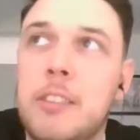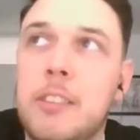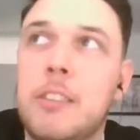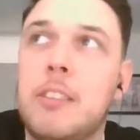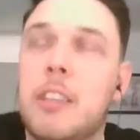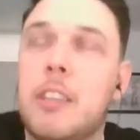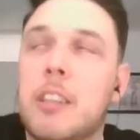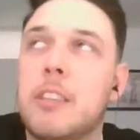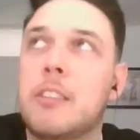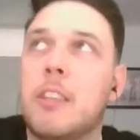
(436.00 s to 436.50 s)

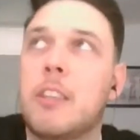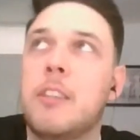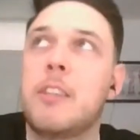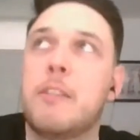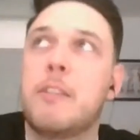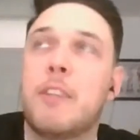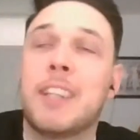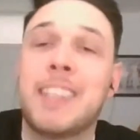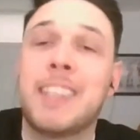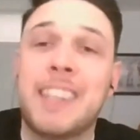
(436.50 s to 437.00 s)

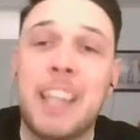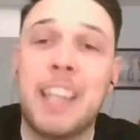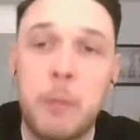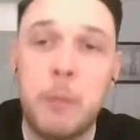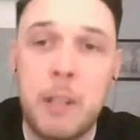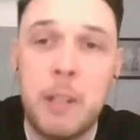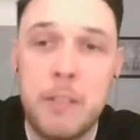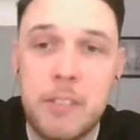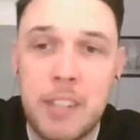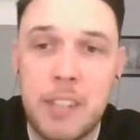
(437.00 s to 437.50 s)
know if I can get
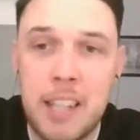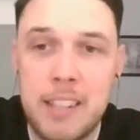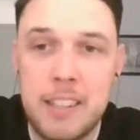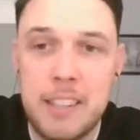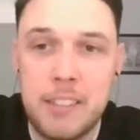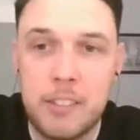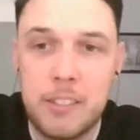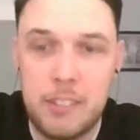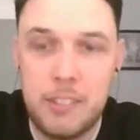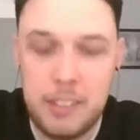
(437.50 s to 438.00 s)
away with saying
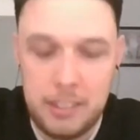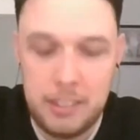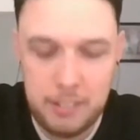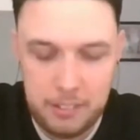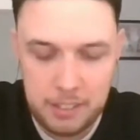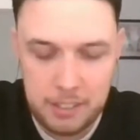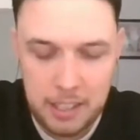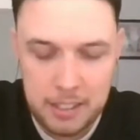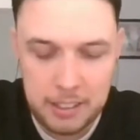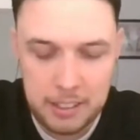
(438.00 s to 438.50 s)
this because
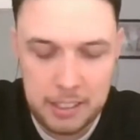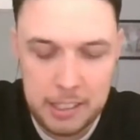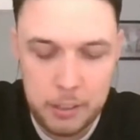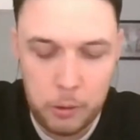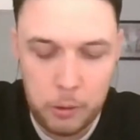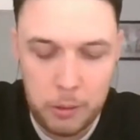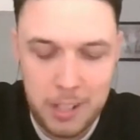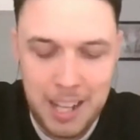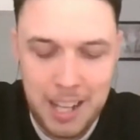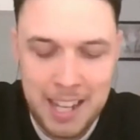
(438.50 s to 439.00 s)
he's technically
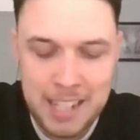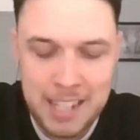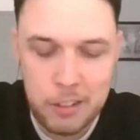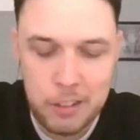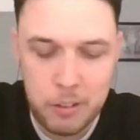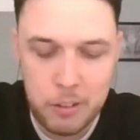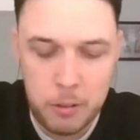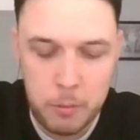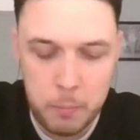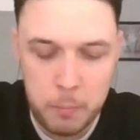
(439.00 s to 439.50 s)
not an
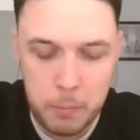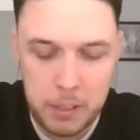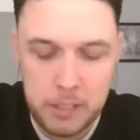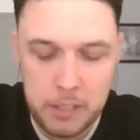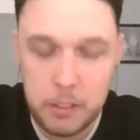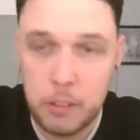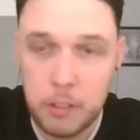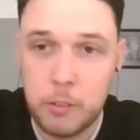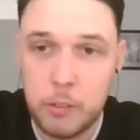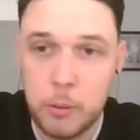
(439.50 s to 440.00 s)
agent, but he
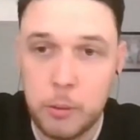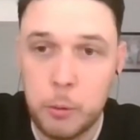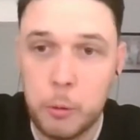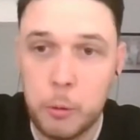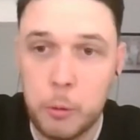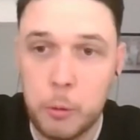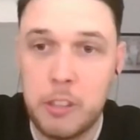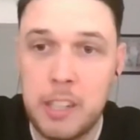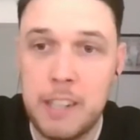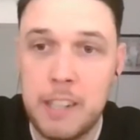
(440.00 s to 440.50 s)
does
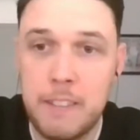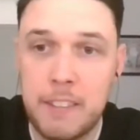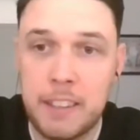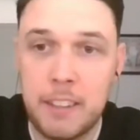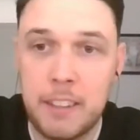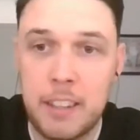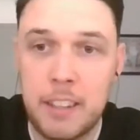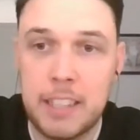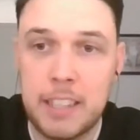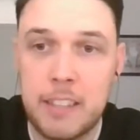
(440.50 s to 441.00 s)

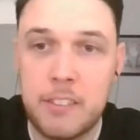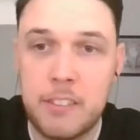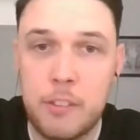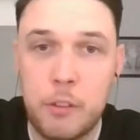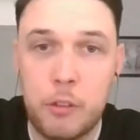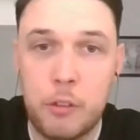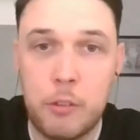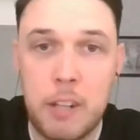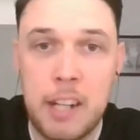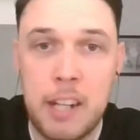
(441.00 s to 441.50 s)
auctioneering, I guess, in
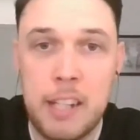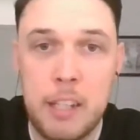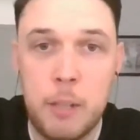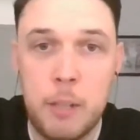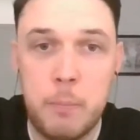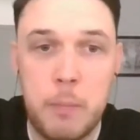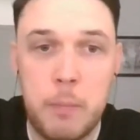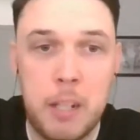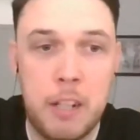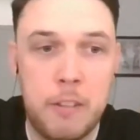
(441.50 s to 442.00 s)

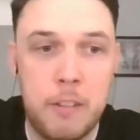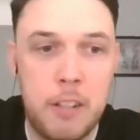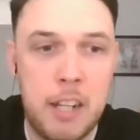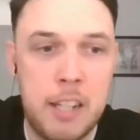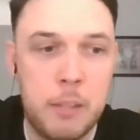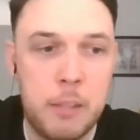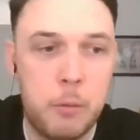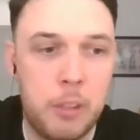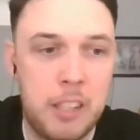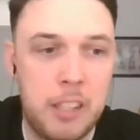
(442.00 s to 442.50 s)
Australia. But
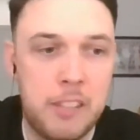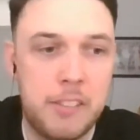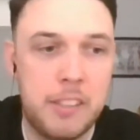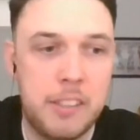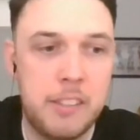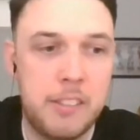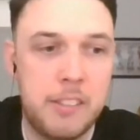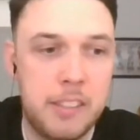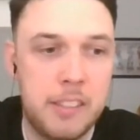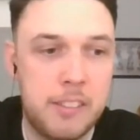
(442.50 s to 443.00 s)
anyone
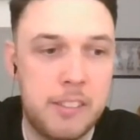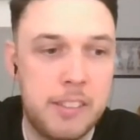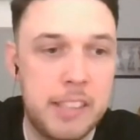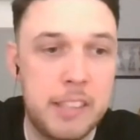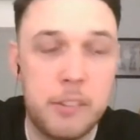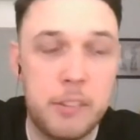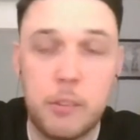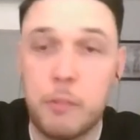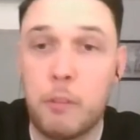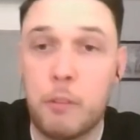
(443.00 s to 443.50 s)
listening to this
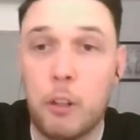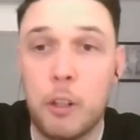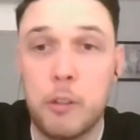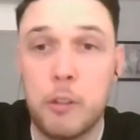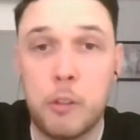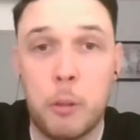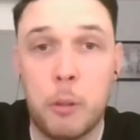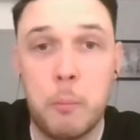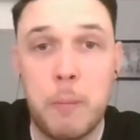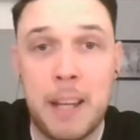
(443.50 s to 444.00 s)
needs to follow
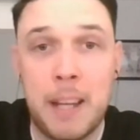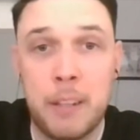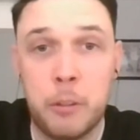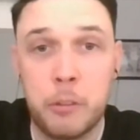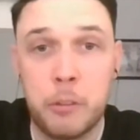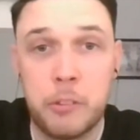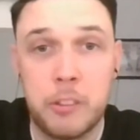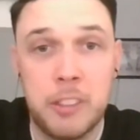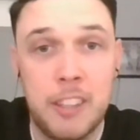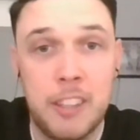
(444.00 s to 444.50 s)
Tom Panos,